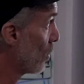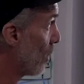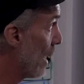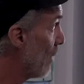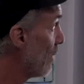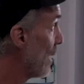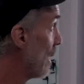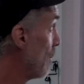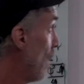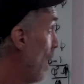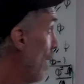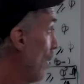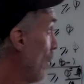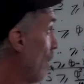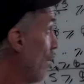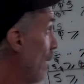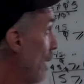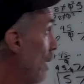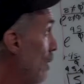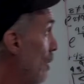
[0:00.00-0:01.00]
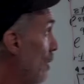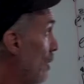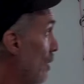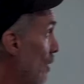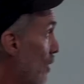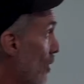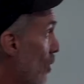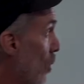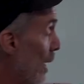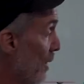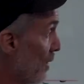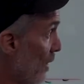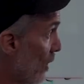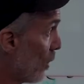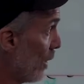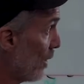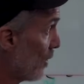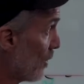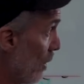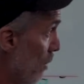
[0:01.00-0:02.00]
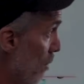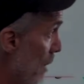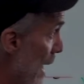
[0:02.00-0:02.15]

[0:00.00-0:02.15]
gravity model that uses quasicrystal